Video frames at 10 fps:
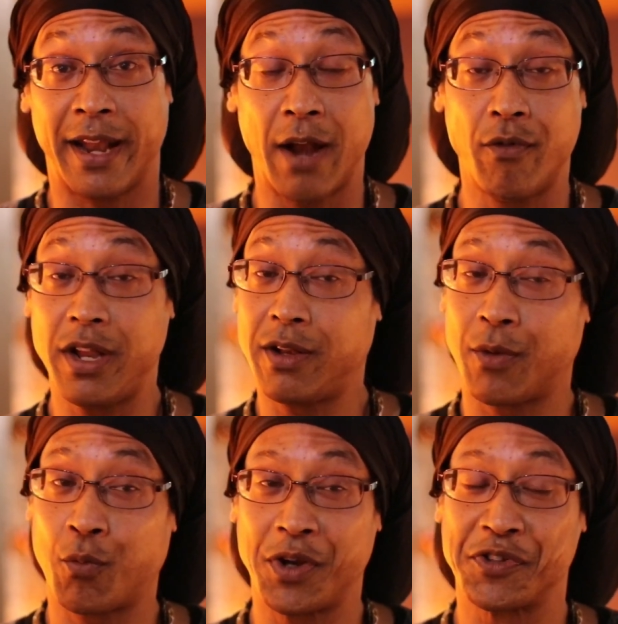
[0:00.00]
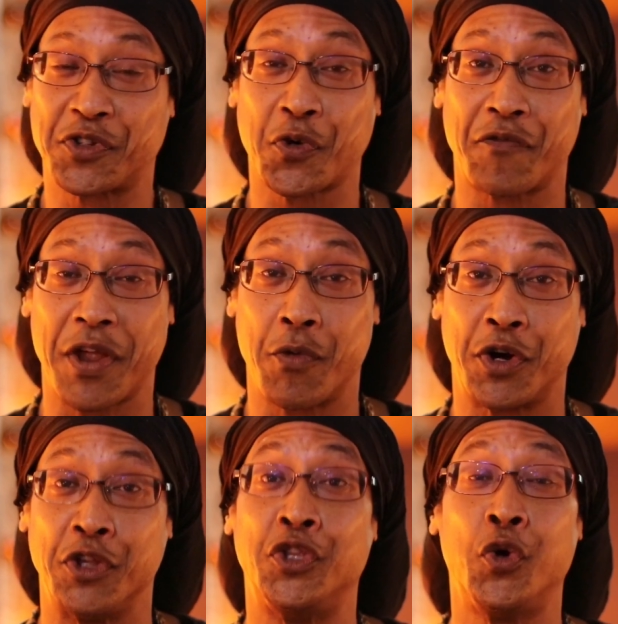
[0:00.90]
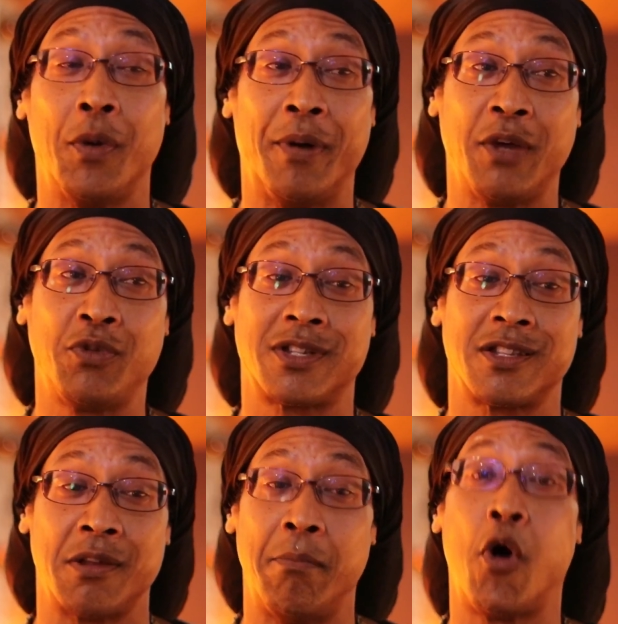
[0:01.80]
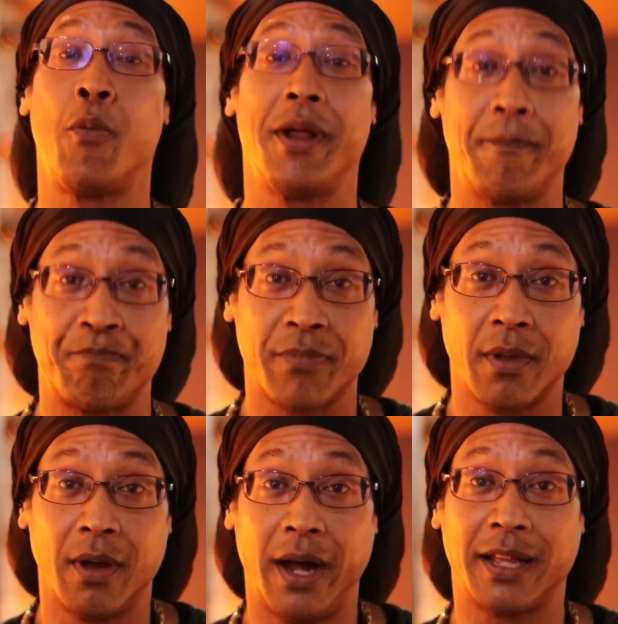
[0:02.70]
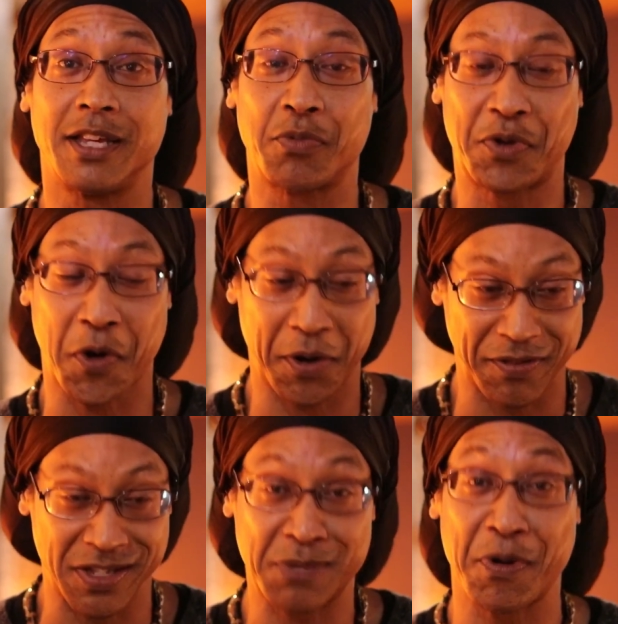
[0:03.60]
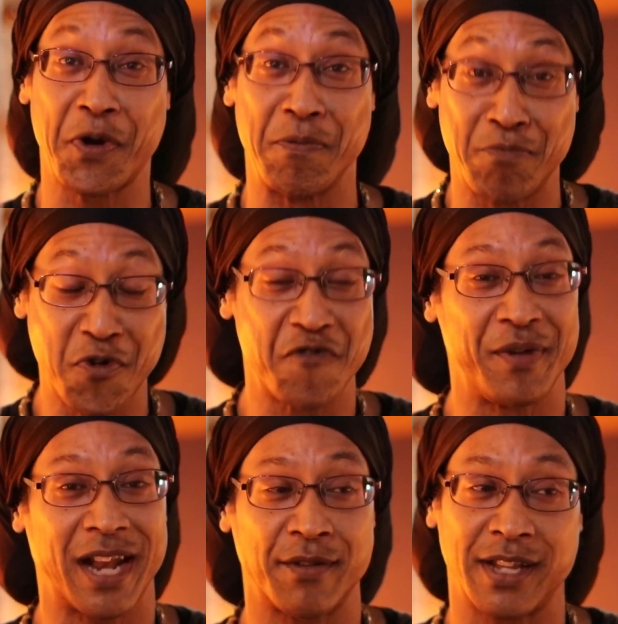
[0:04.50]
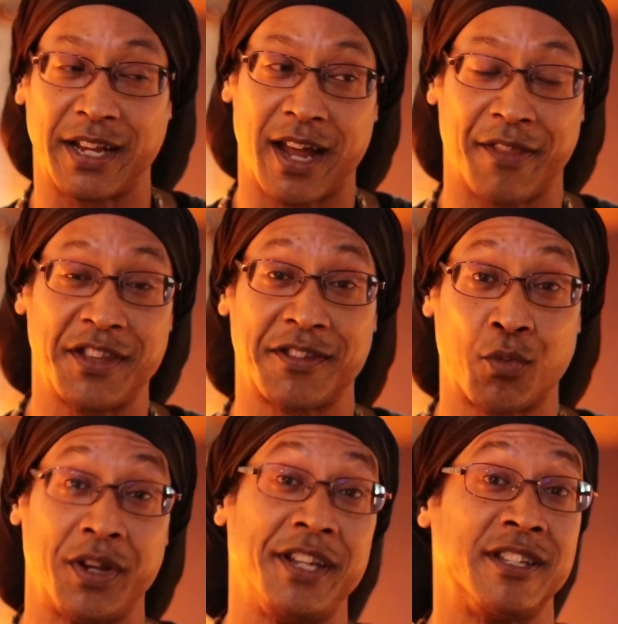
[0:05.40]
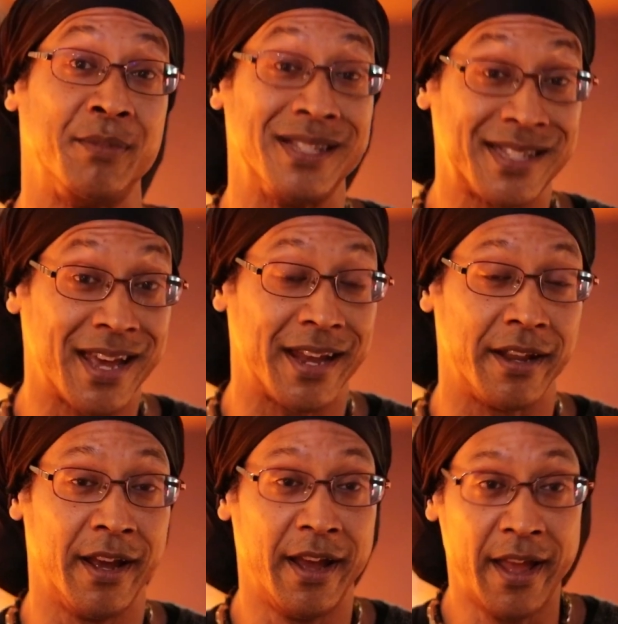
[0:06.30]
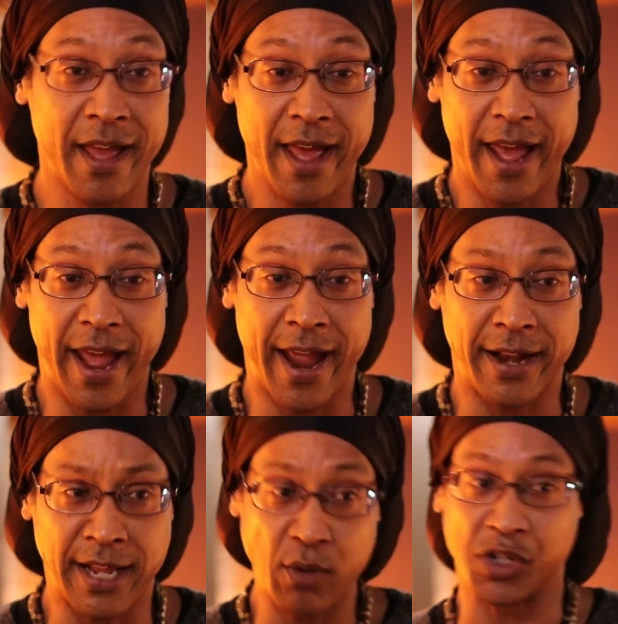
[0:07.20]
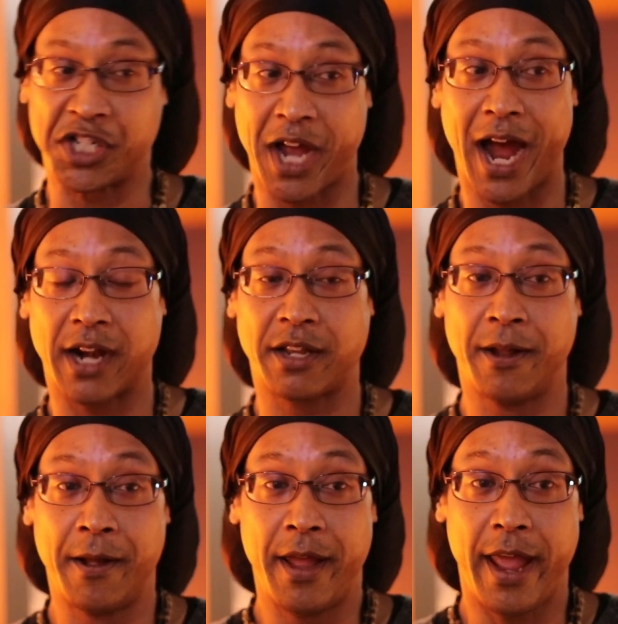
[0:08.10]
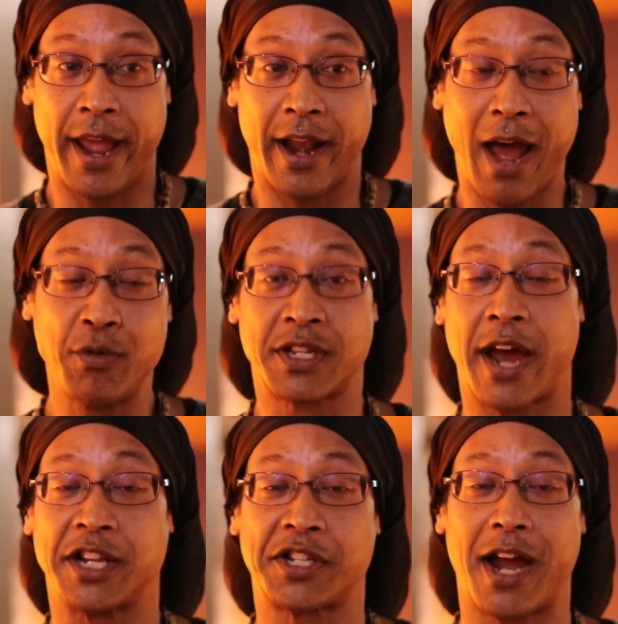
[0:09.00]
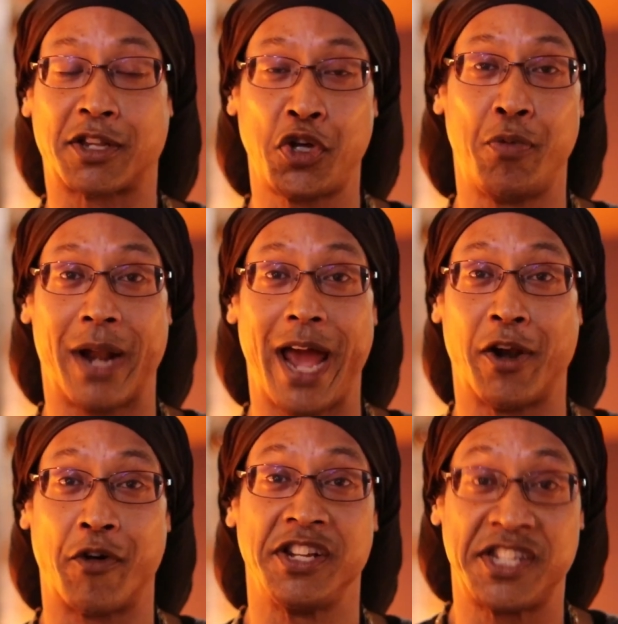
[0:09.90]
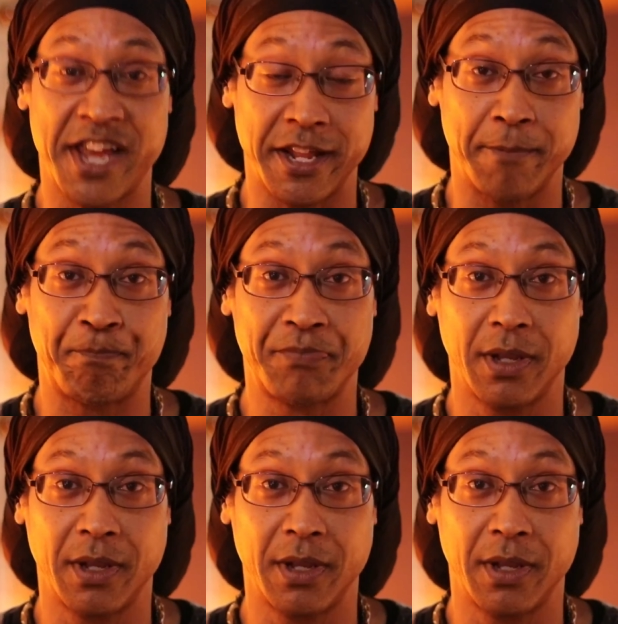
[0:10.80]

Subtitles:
And I really wasn't sure if they were going to do it, but it was just the moment. I guess we're talking about the spirit moved me, and I was like, nah, this is what needs to be said. And he was shocked, and I was kind of shocked too, but I had already said it.